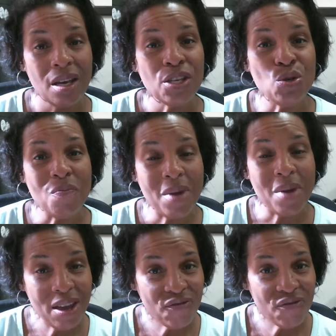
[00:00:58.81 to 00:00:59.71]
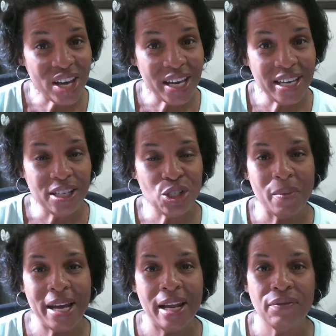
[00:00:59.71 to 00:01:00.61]
You may find that you
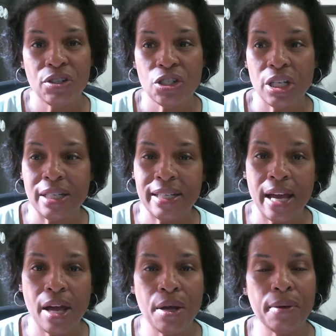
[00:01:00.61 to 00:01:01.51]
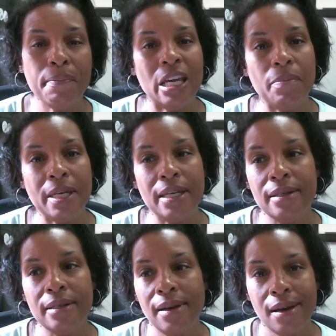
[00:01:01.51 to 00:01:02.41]
might have to shut down, maybe
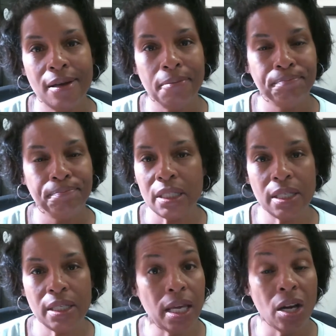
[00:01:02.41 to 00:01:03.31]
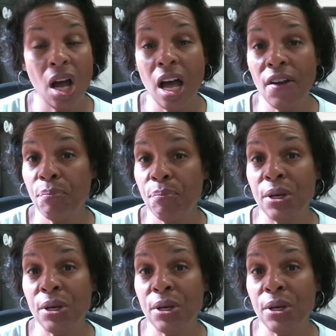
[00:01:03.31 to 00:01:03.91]
take it off, put